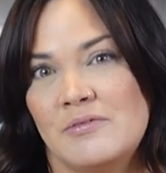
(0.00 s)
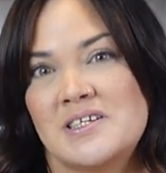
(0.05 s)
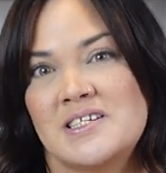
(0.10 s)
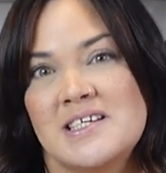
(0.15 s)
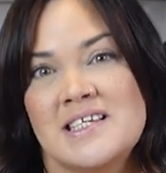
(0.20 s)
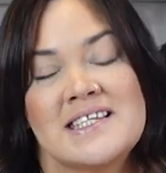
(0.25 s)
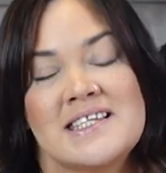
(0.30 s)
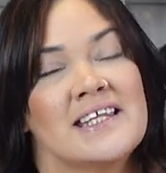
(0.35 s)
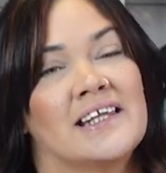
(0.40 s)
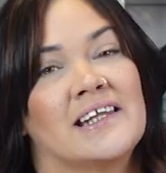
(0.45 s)
which
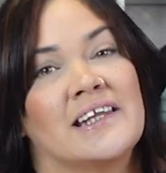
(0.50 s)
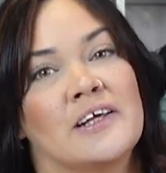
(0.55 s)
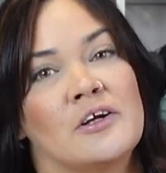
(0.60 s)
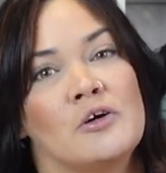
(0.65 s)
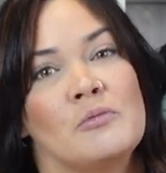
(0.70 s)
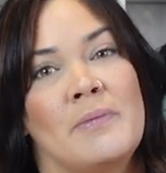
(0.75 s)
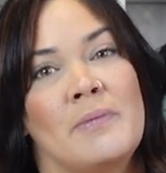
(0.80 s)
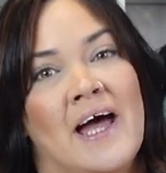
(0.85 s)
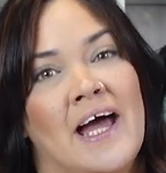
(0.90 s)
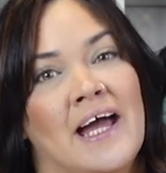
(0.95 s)
is the
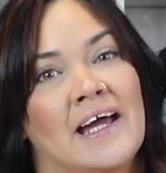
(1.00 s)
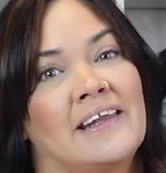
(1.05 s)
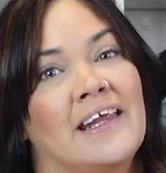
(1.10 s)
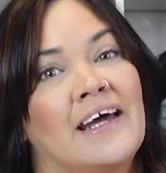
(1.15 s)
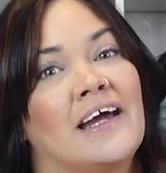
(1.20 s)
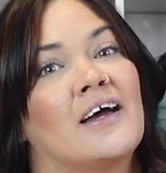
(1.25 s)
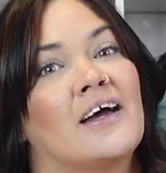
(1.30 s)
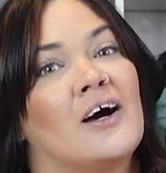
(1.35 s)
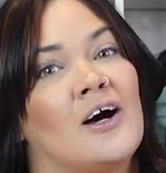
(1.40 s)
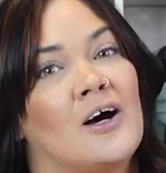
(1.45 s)
little bag
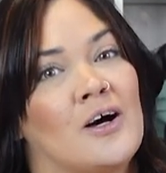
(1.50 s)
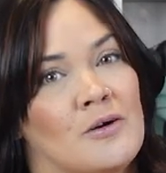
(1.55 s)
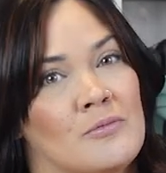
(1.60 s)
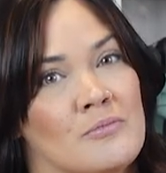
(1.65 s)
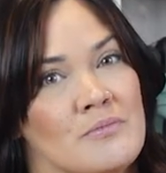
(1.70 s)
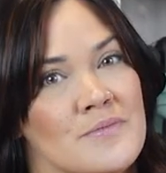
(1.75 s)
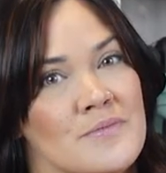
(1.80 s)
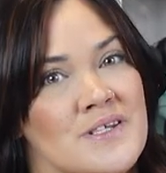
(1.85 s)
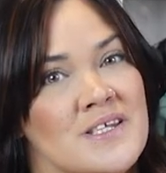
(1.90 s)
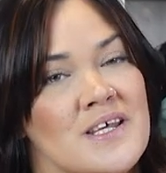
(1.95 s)
that
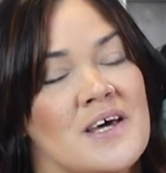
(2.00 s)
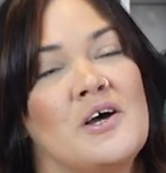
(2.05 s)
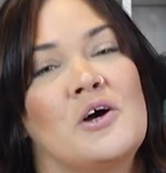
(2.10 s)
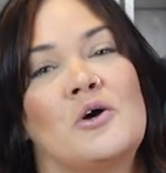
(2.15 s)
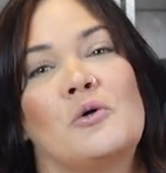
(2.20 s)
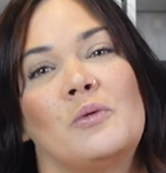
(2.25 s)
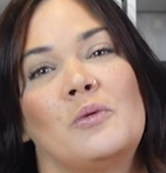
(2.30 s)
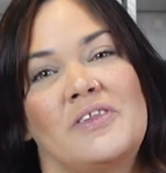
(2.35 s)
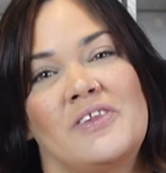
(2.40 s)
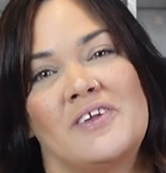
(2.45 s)
comes
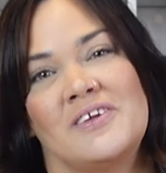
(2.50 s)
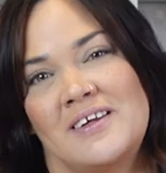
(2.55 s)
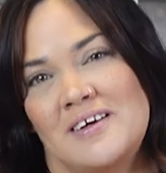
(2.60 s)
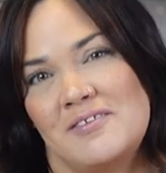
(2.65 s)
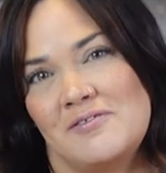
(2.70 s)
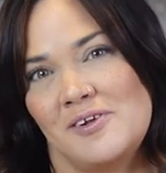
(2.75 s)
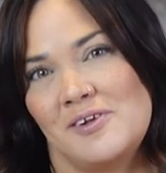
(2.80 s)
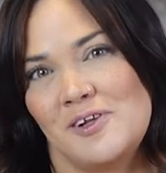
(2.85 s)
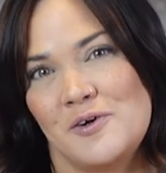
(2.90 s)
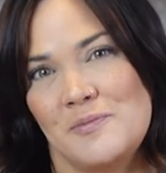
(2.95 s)
with the
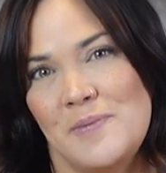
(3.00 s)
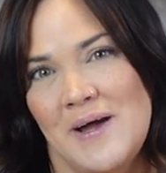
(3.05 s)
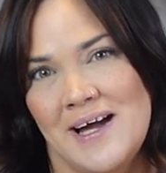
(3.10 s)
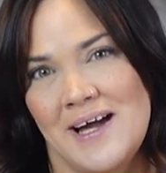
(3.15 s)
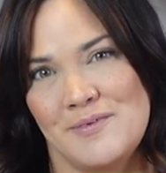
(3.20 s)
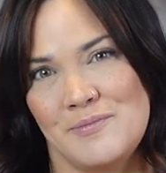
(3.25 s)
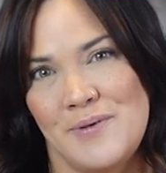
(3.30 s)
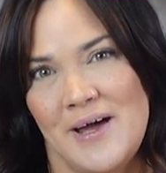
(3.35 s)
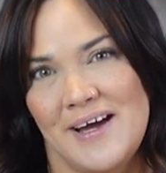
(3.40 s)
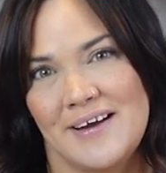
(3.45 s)
duffel or
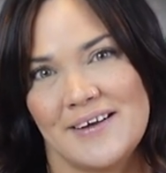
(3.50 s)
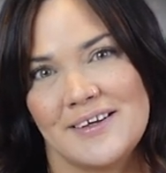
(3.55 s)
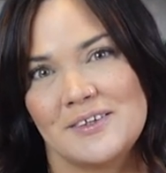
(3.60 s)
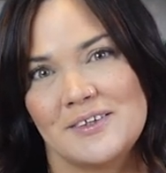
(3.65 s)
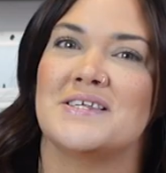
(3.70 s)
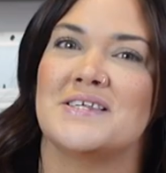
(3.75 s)
backpack.